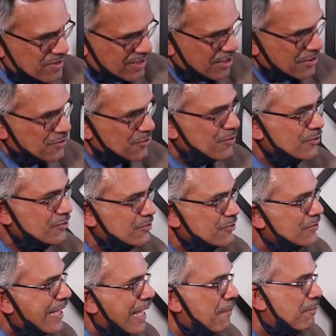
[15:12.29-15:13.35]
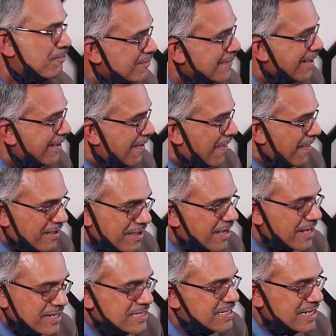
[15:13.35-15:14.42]
me, can you go through them?
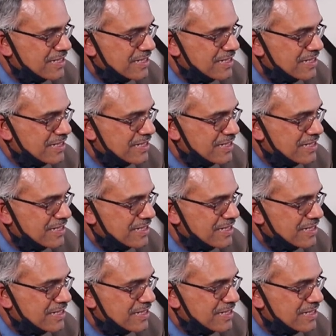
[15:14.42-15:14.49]
It's